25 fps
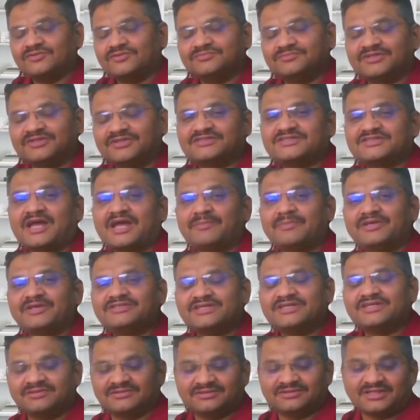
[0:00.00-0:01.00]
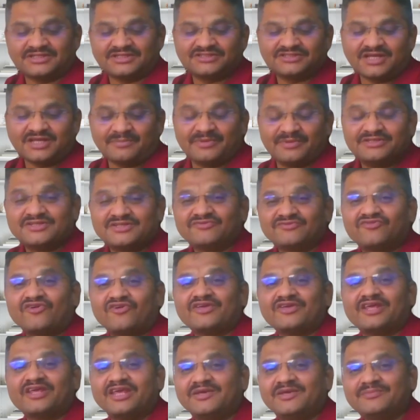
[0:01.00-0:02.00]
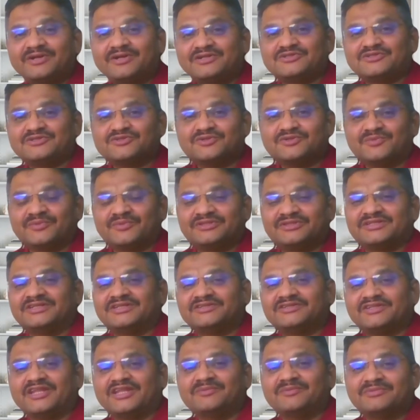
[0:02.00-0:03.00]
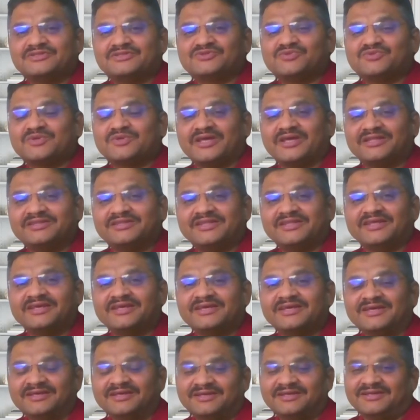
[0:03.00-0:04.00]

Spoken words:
that's amazing. That is amazing for him also, within the 3 months to get the